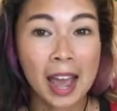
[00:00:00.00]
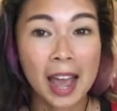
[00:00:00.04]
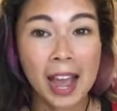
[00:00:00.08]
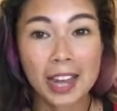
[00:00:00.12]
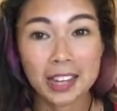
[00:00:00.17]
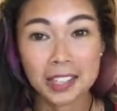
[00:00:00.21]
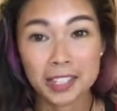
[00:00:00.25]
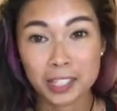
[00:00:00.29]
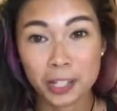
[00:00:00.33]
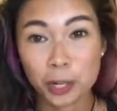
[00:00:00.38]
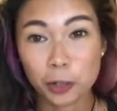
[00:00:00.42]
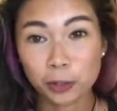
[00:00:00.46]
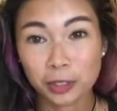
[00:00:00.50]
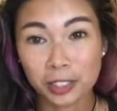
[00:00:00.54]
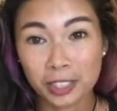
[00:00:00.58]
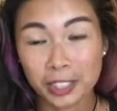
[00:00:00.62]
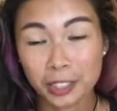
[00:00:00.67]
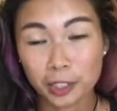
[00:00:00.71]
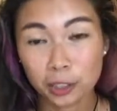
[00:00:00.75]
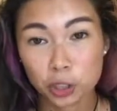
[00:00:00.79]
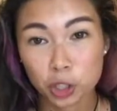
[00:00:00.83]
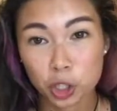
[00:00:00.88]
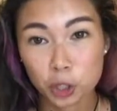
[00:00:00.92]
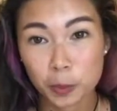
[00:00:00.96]
as the only
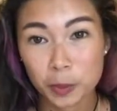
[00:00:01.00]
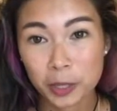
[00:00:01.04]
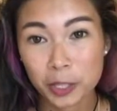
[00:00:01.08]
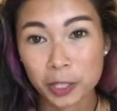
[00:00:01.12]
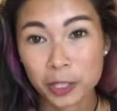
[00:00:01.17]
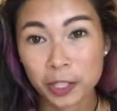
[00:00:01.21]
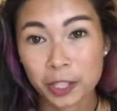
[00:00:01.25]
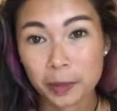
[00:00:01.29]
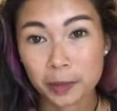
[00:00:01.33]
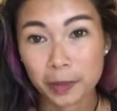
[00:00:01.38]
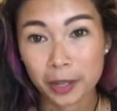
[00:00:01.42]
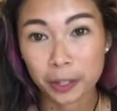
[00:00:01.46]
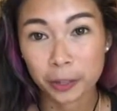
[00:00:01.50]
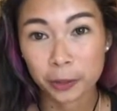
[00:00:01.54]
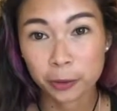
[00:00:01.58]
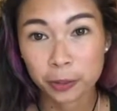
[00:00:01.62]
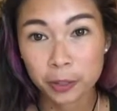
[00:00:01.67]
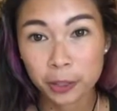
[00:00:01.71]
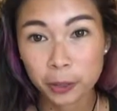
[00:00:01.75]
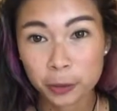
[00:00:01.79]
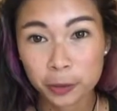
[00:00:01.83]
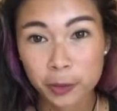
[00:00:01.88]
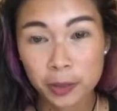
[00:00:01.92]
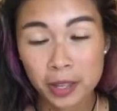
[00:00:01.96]
English speaker in my
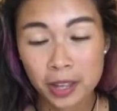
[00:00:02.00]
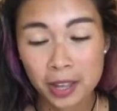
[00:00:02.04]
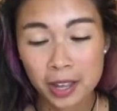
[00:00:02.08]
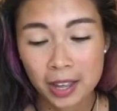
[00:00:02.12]
group.